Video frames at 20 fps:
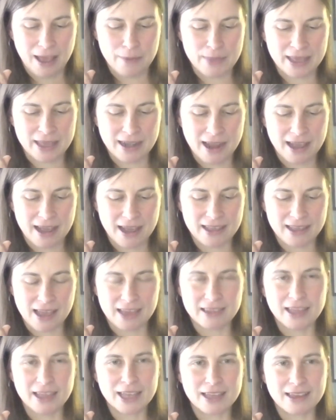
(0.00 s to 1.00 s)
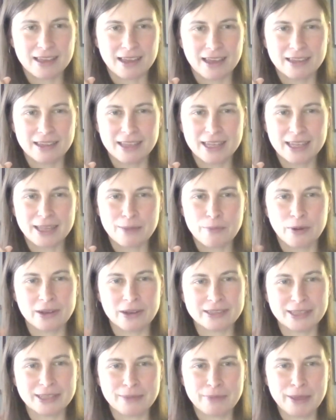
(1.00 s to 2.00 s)
I mean, I, I, like, I like
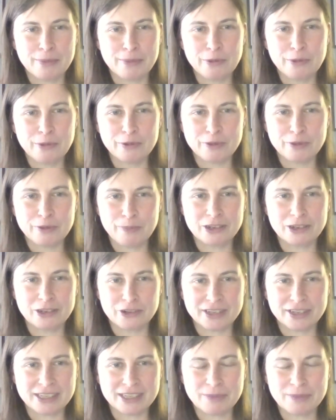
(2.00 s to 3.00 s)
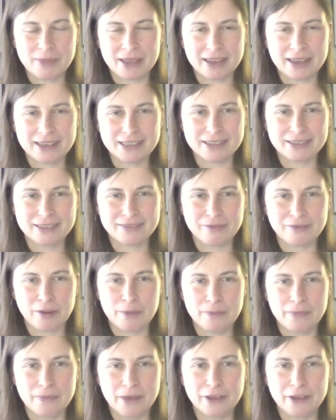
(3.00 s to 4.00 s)
impressing people with big trees because
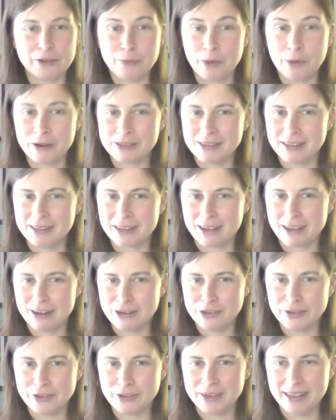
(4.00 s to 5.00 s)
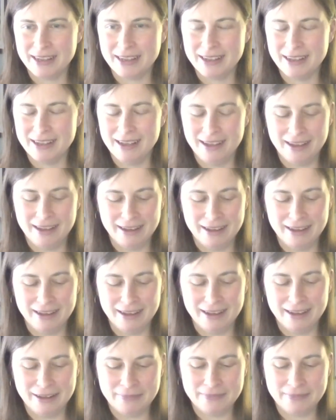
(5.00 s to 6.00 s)
from other parts of the country,
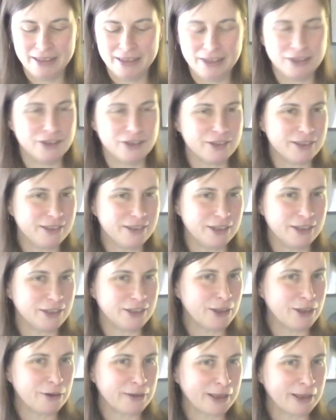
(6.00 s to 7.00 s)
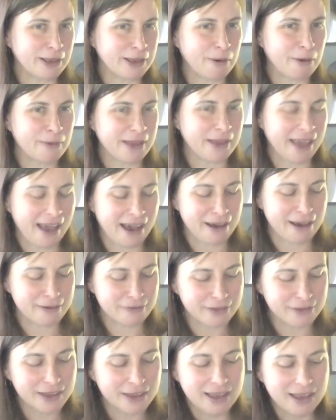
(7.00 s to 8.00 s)
um, you just, you just don't get what we
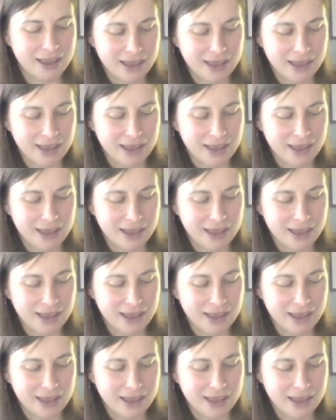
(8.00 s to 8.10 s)
have.